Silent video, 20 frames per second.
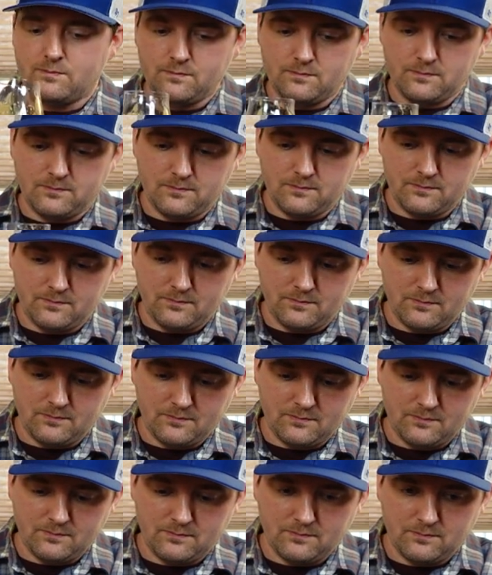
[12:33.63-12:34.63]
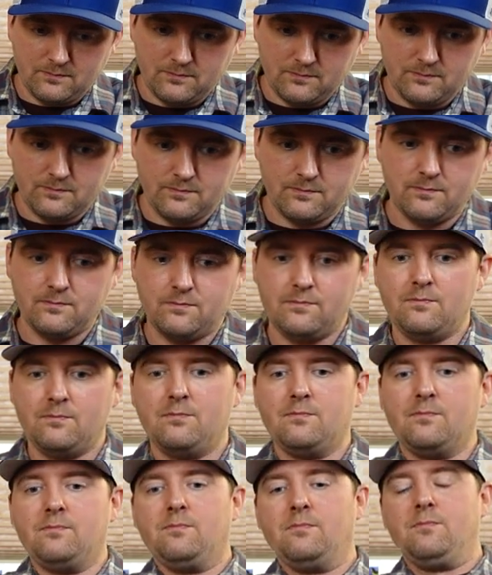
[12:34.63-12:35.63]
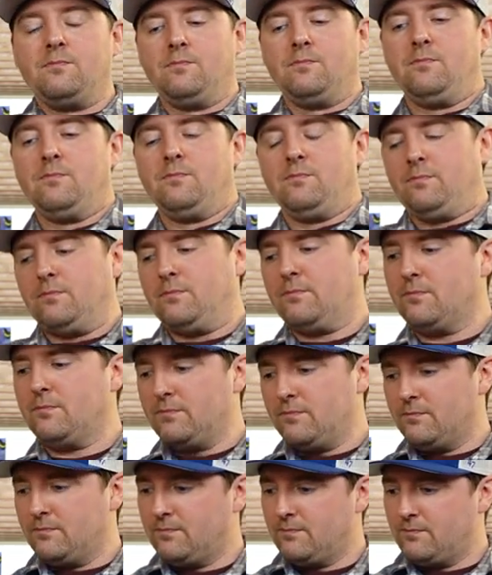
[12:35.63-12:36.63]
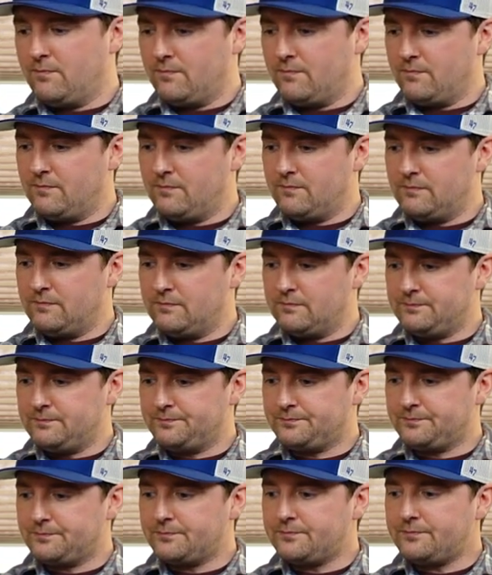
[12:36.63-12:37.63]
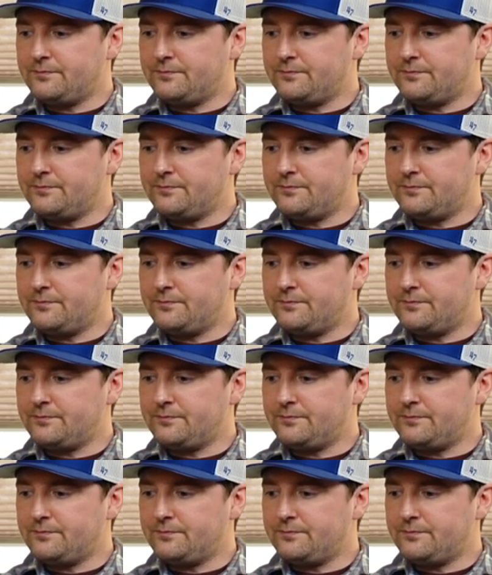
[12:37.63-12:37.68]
(not speaking)